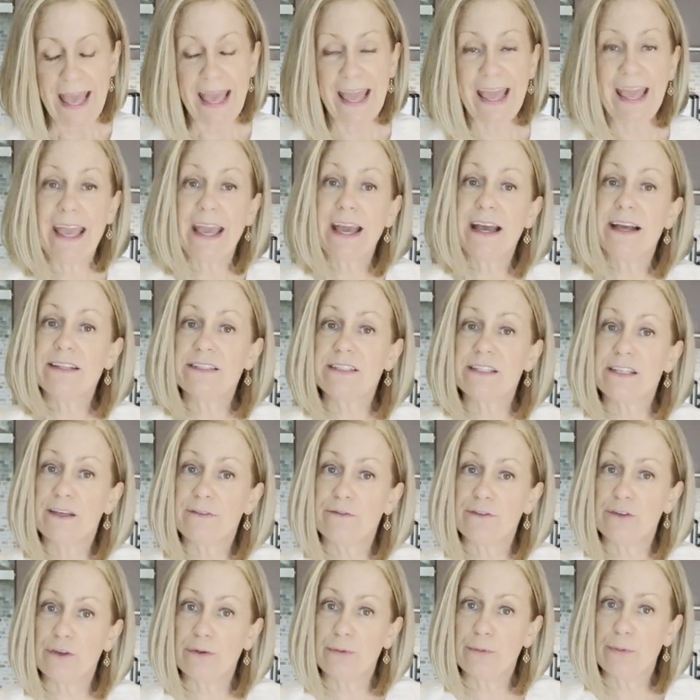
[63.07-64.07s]
And
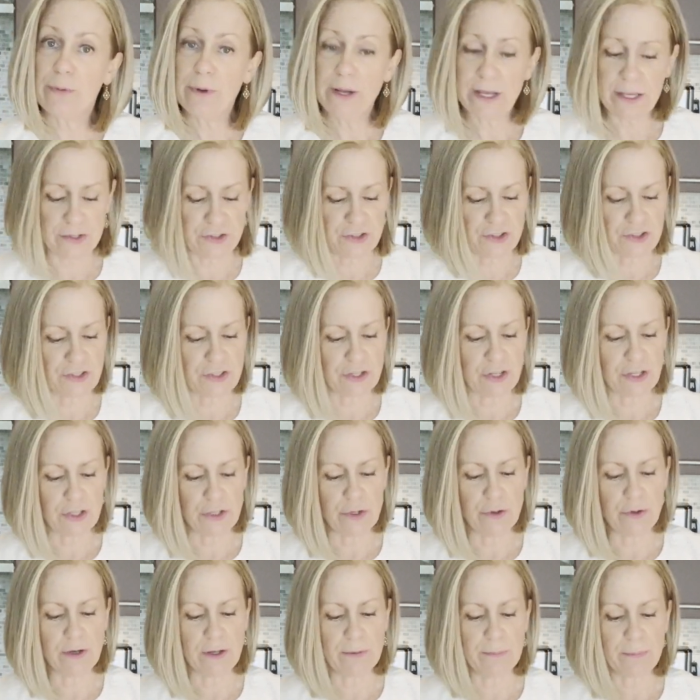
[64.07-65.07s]
if you wish,
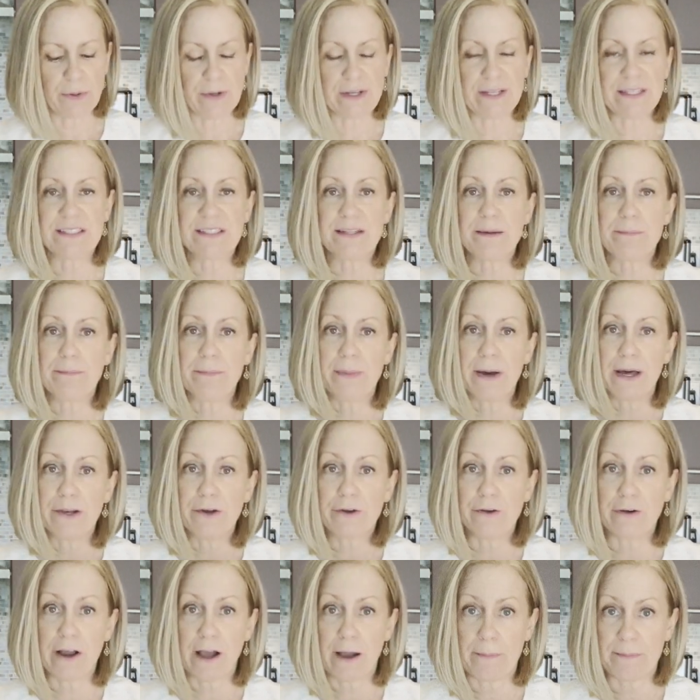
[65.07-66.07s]
you can put some
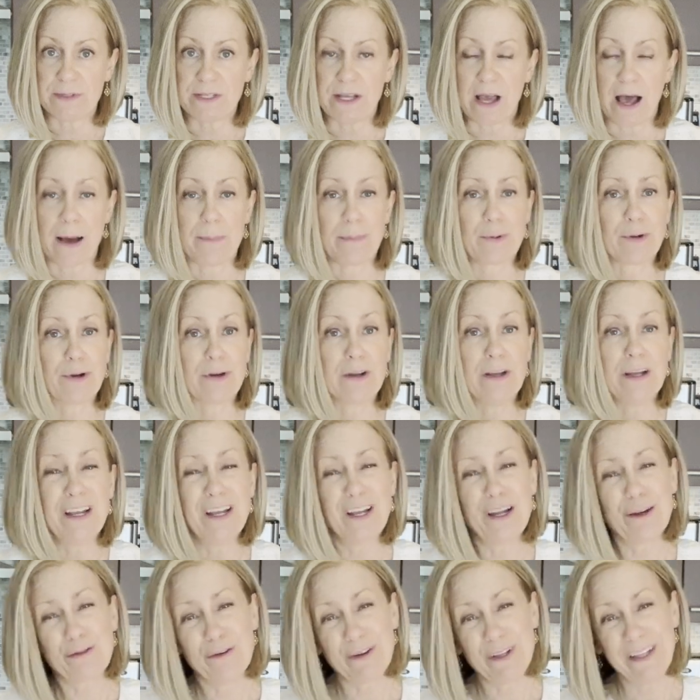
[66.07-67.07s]
butter up top, or
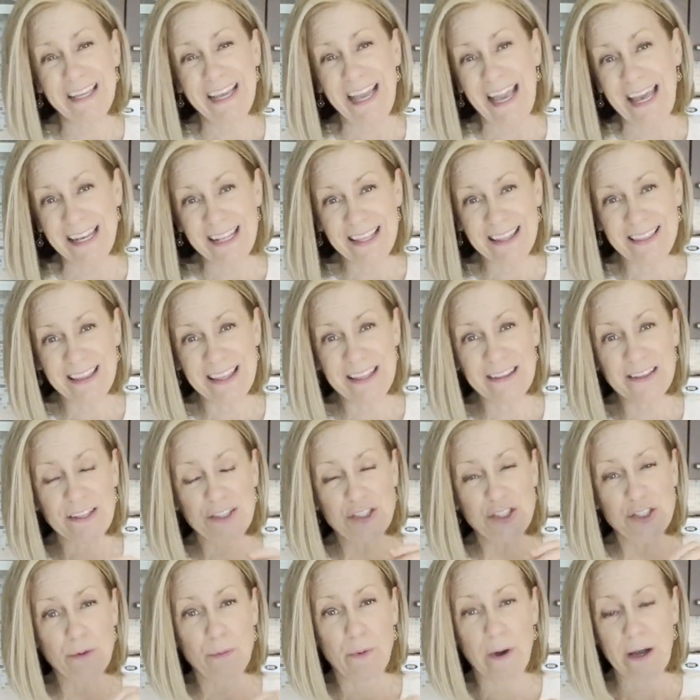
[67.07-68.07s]
really anything
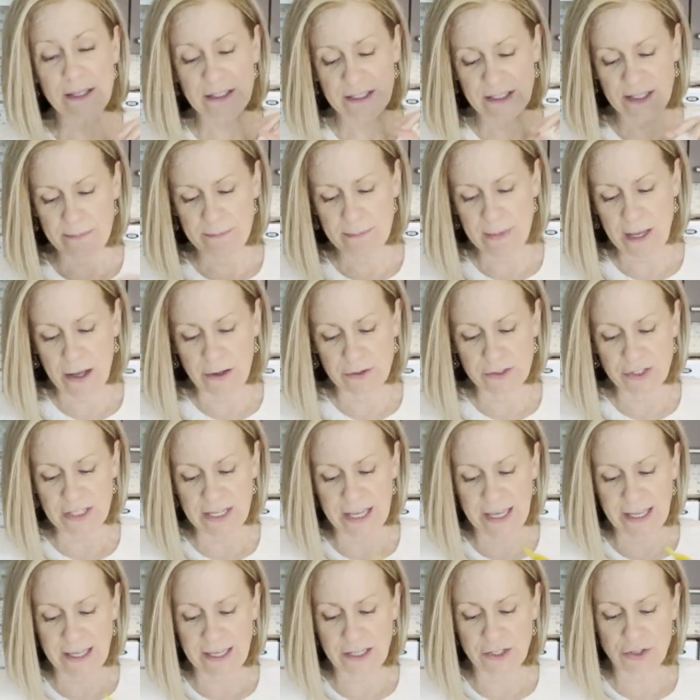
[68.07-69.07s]
that you want to melt
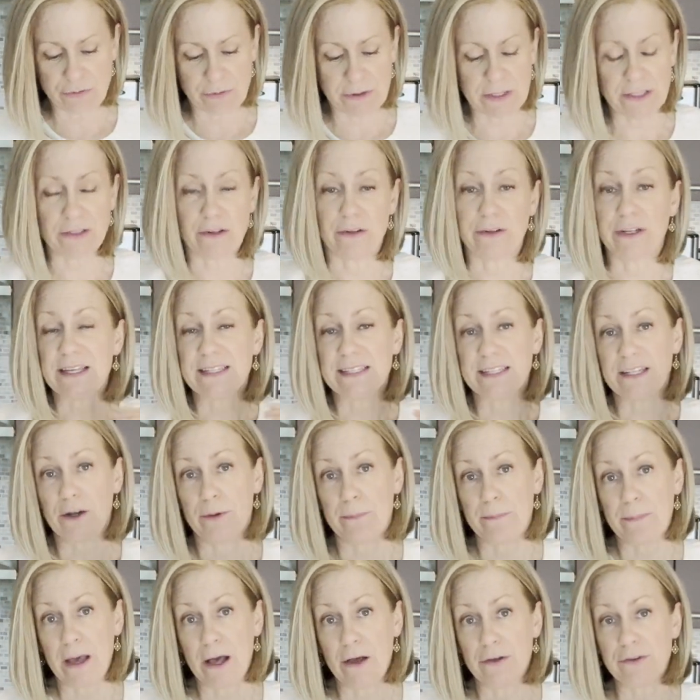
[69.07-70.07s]
and get drizzled, because it'll
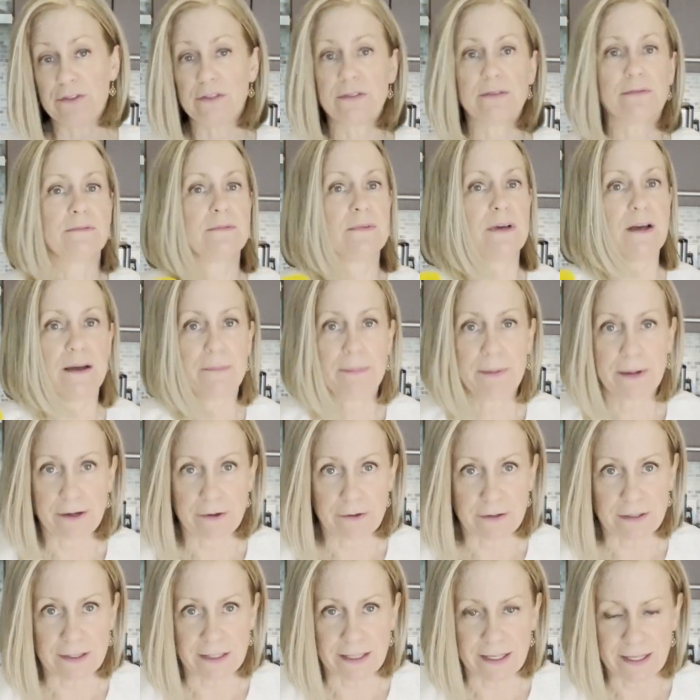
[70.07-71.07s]
melt
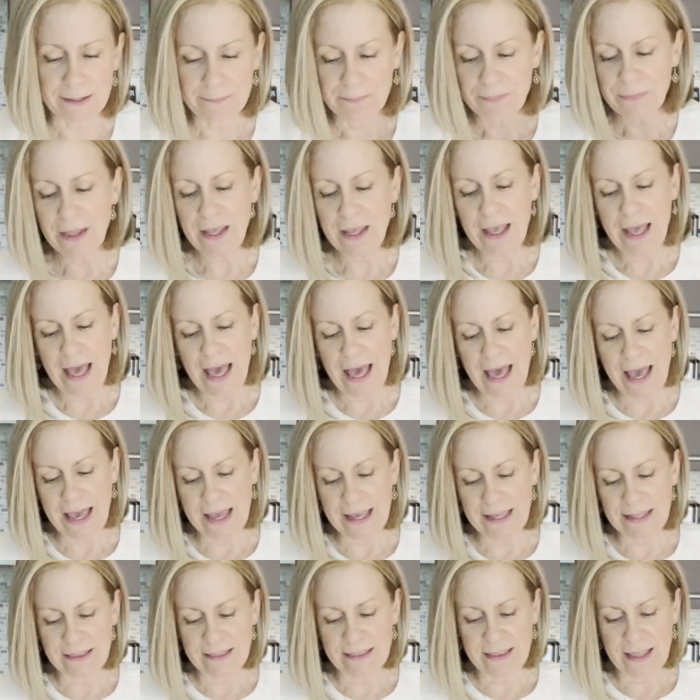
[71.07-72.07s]
apparently,
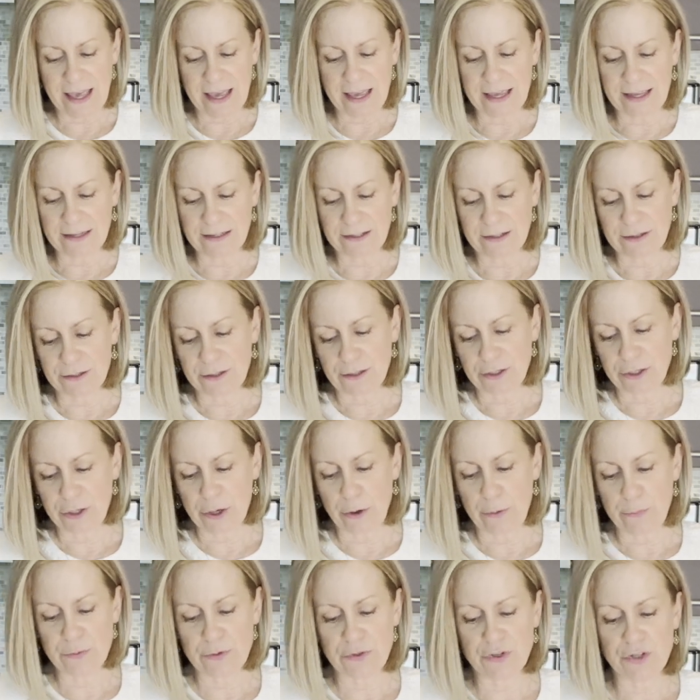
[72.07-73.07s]
and then
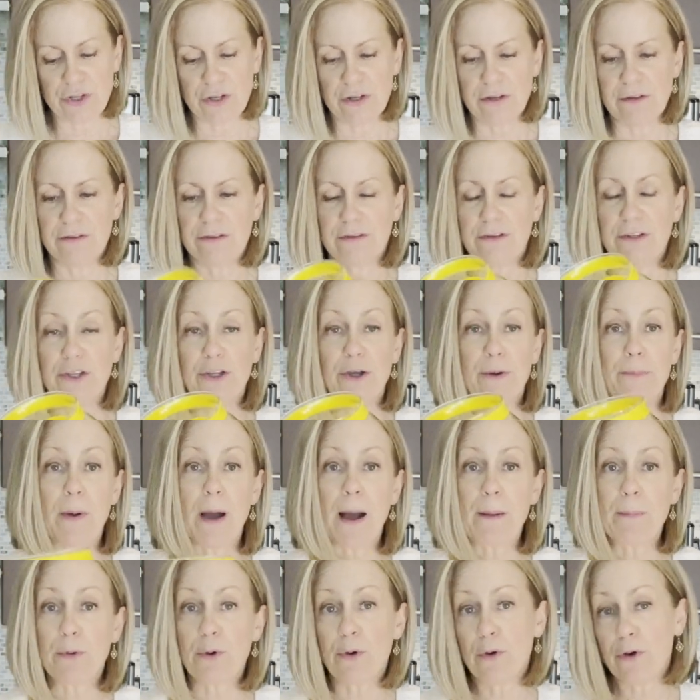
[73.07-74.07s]
coat your
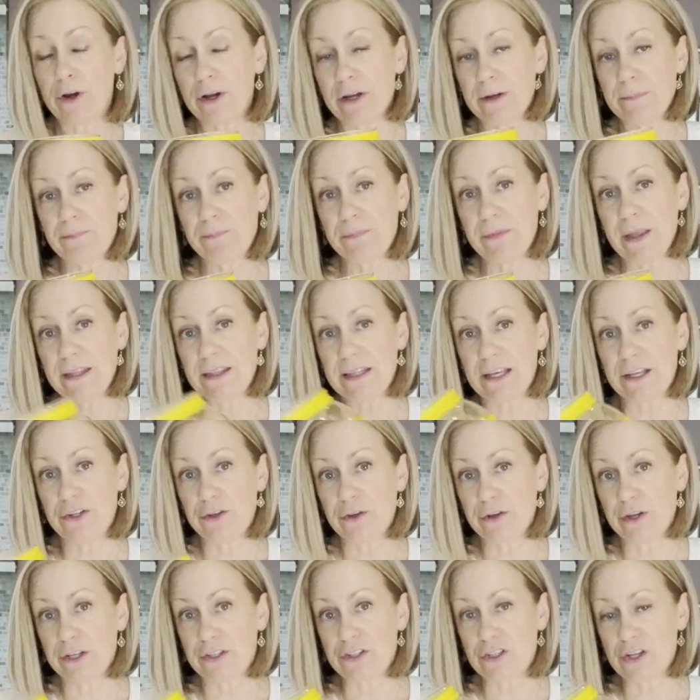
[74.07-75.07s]
popcorn, and then you
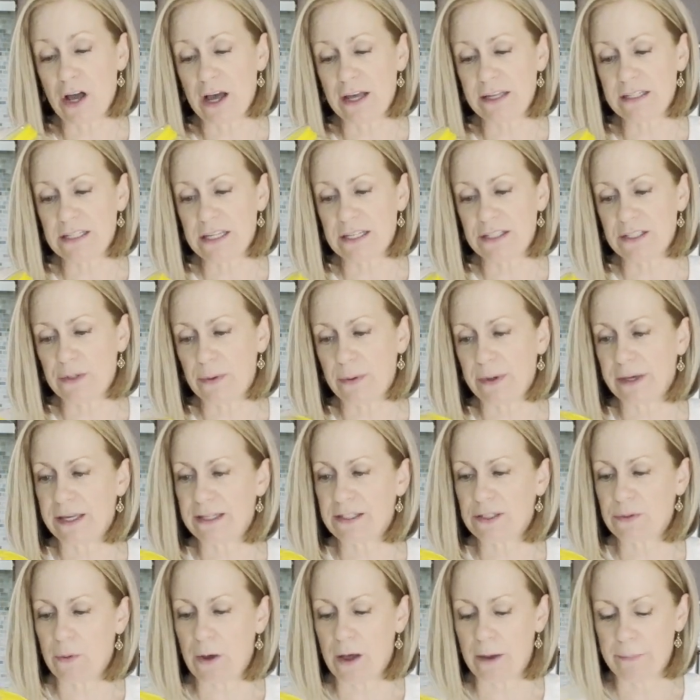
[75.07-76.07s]
can toss it so it
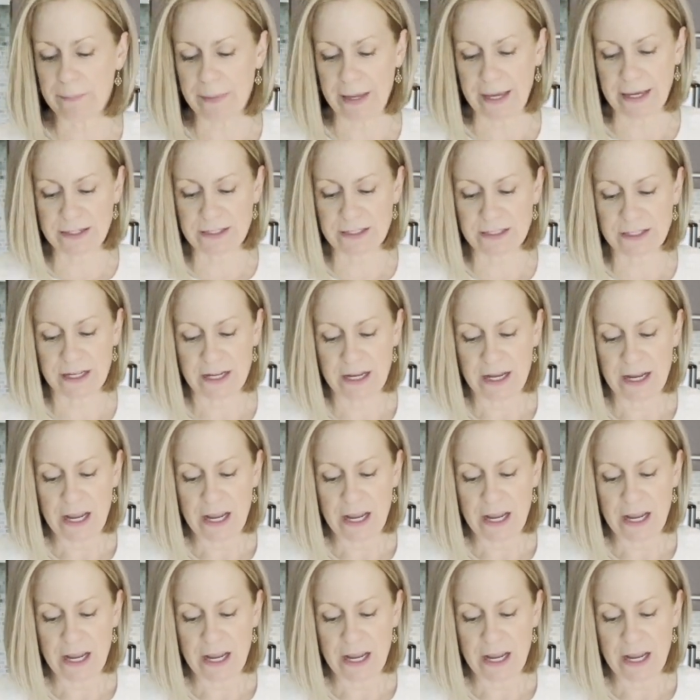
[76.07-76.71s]
gets well mixed.